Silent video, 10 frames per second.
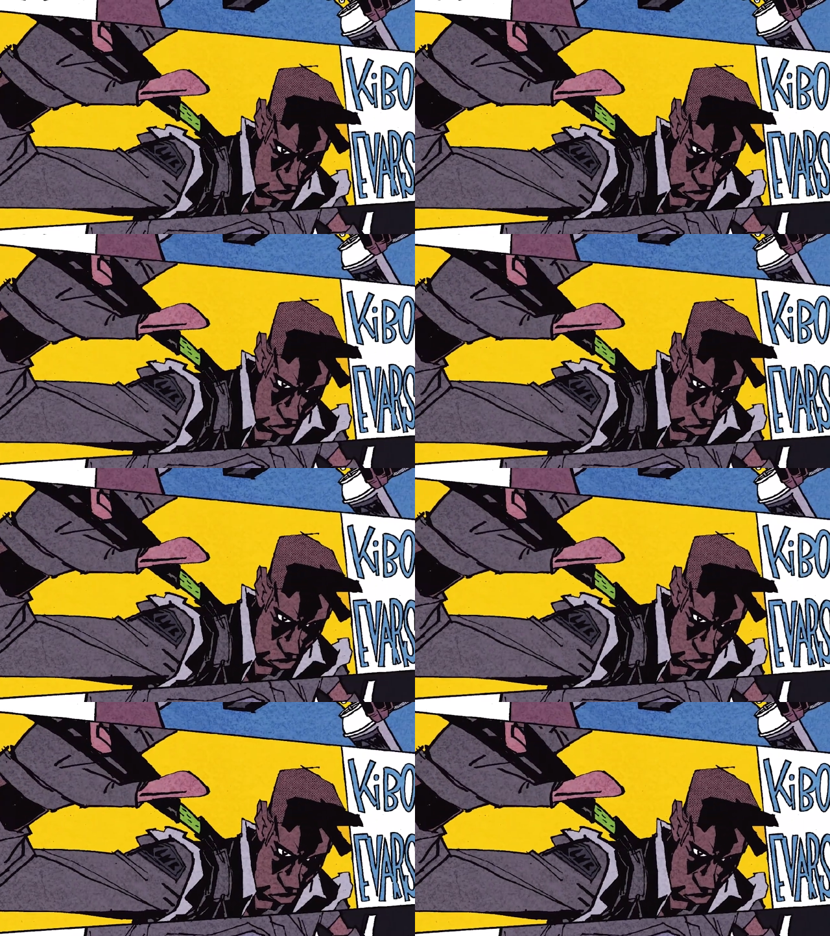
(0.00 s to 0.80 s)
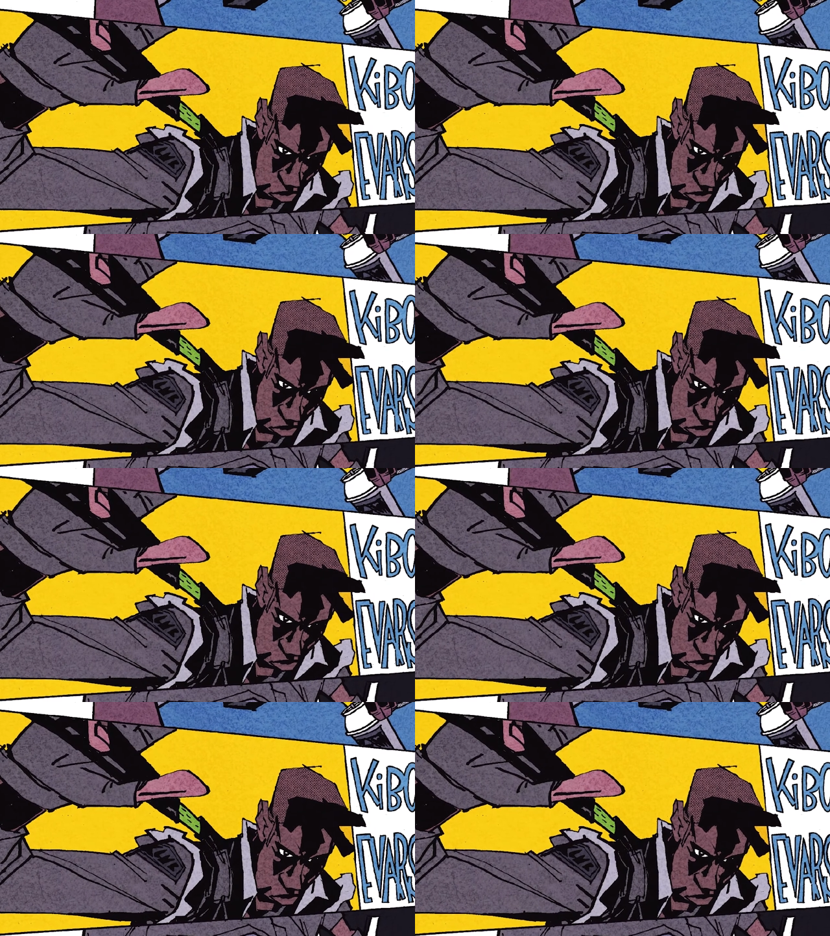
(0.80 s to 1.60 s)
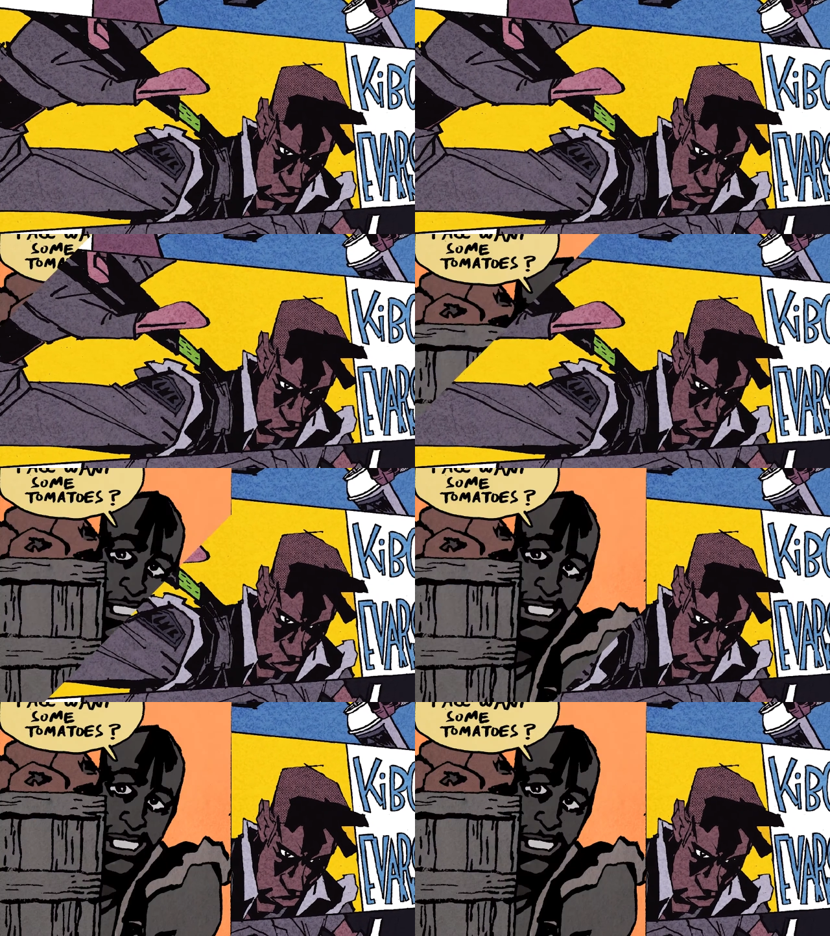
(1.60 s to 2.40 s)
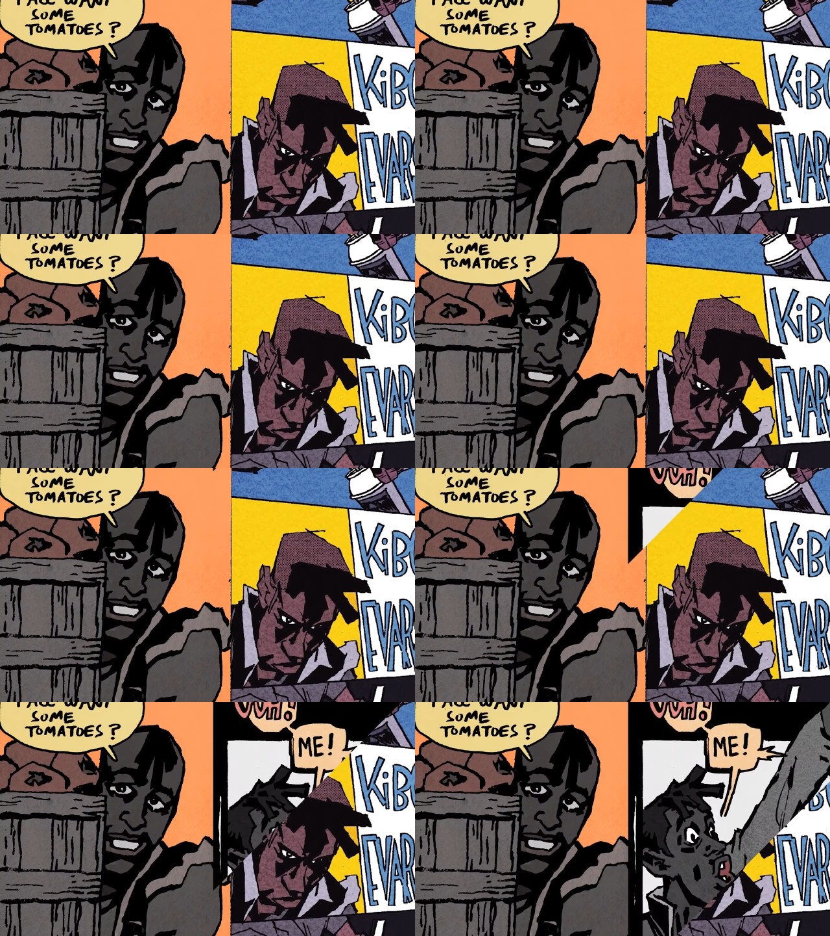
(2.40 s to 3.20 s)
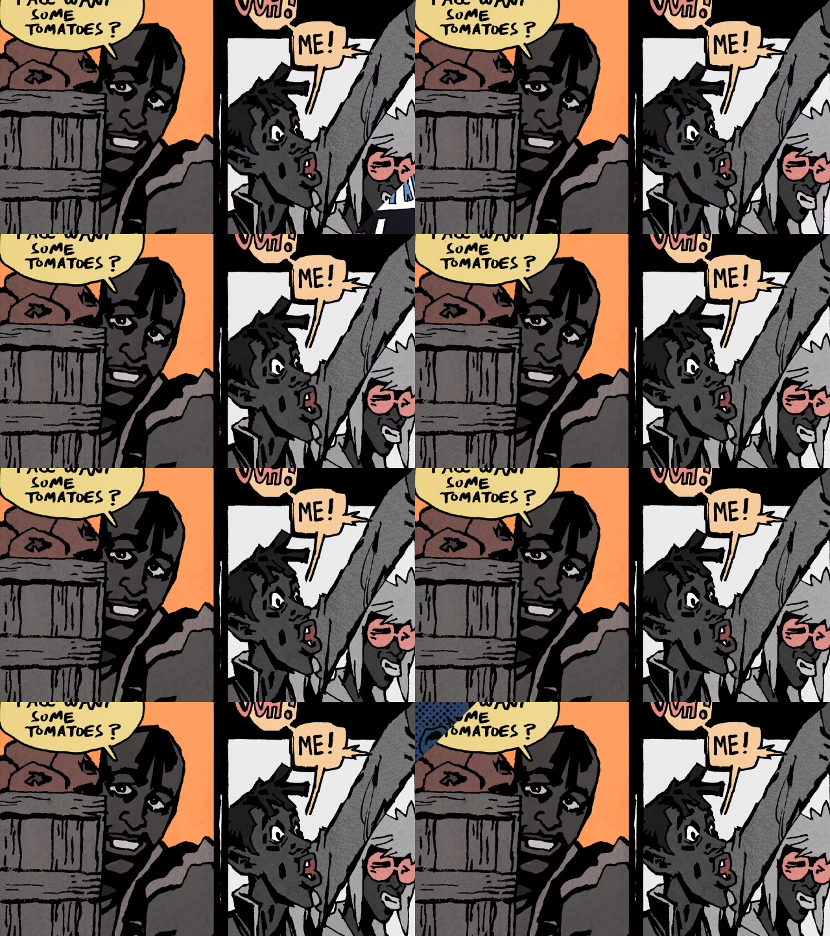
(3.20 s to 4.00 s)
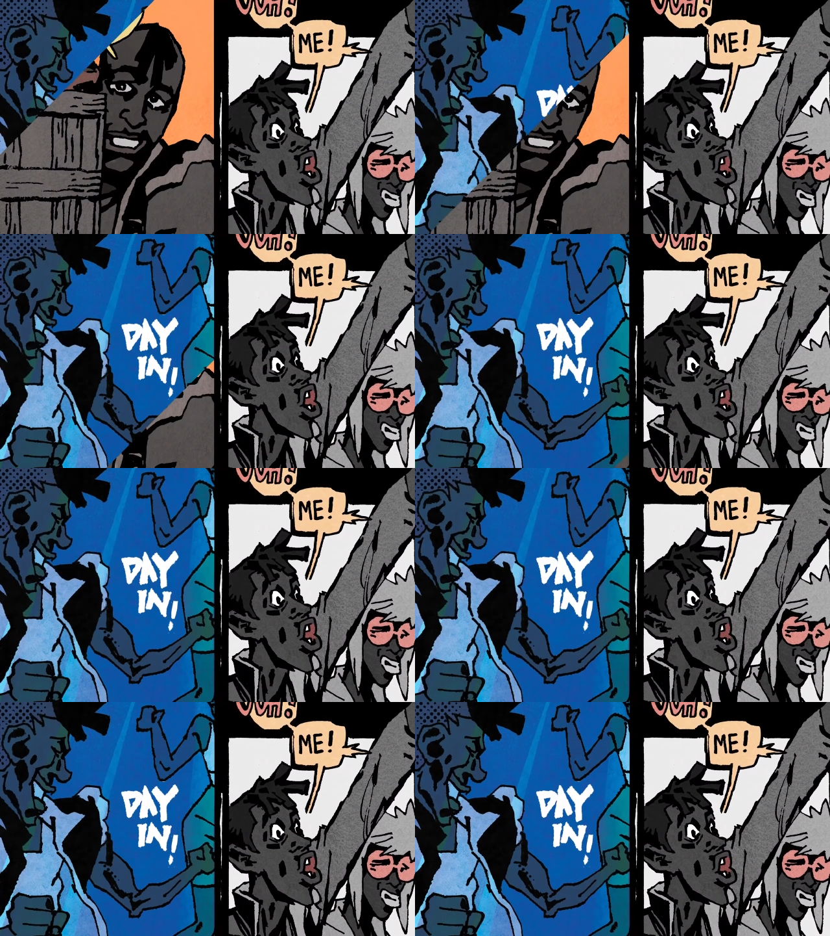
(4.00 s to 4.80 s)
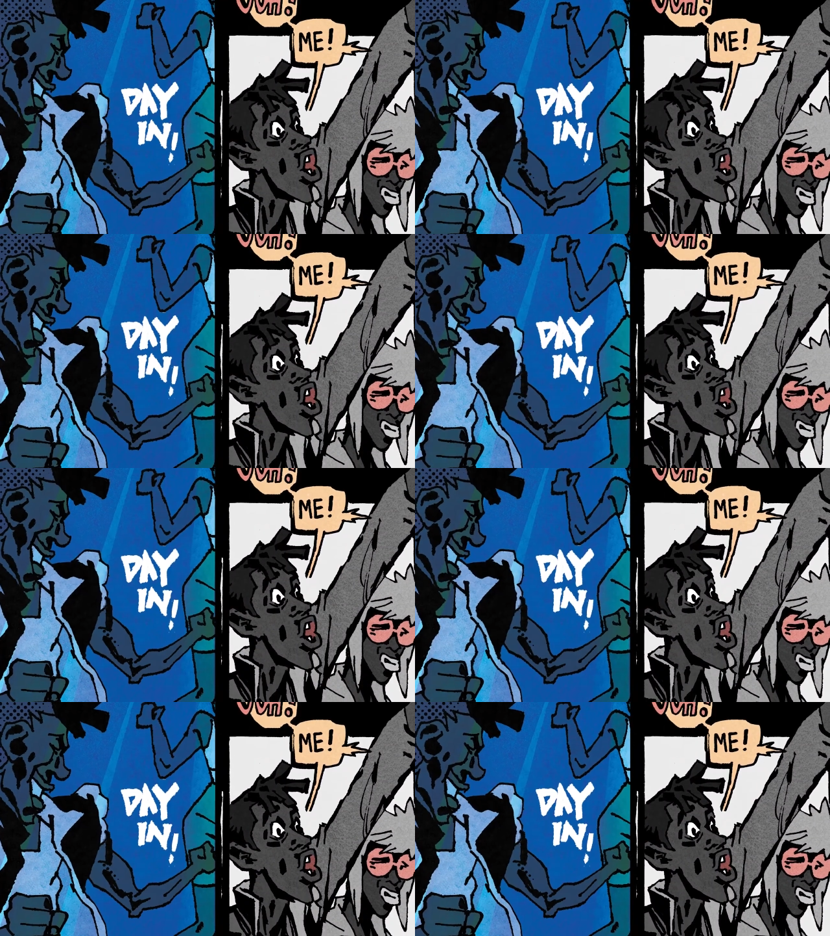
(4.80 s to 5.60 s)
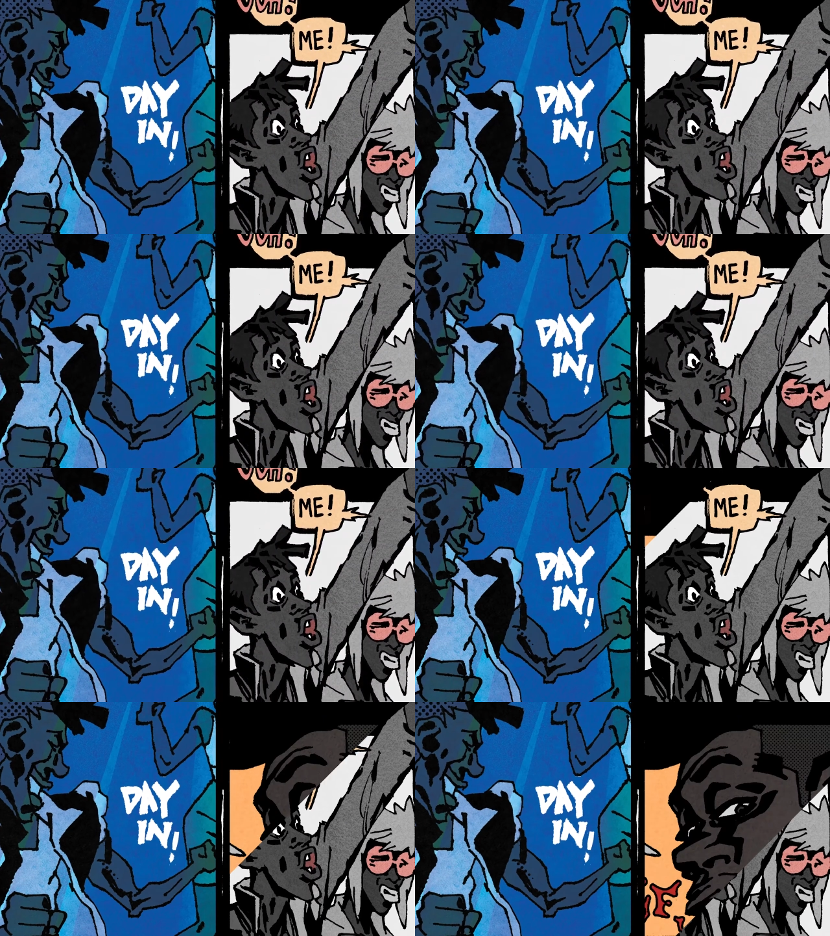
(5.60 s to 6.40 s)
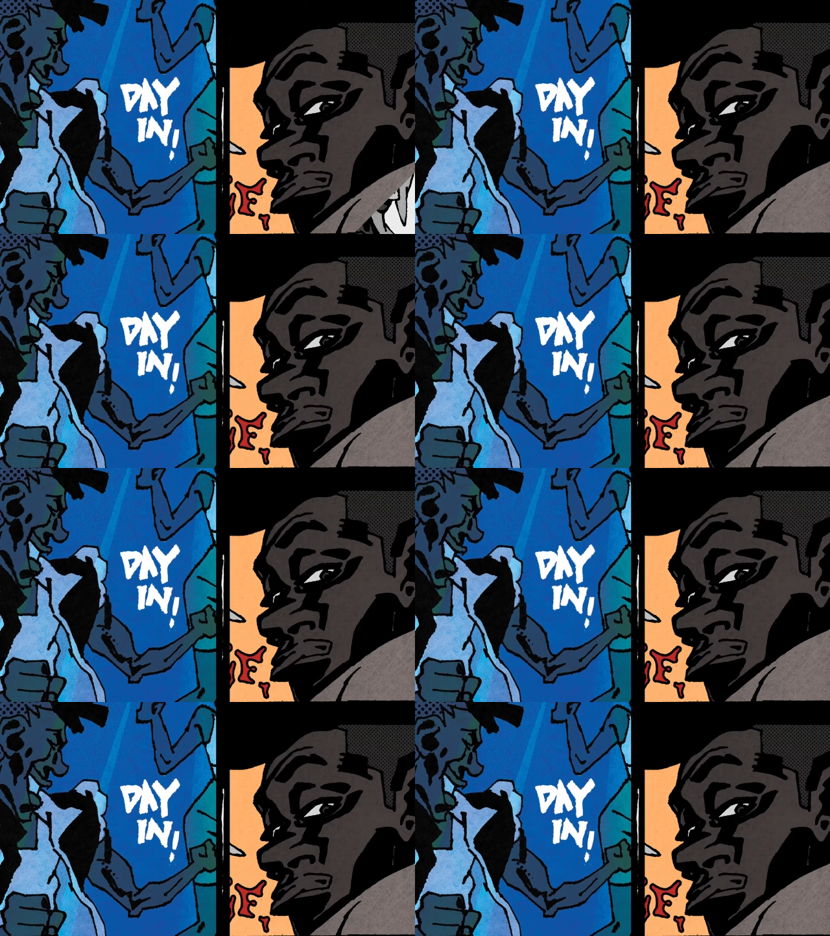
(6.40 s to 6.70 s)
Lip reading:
Nobody's mouth can be seen.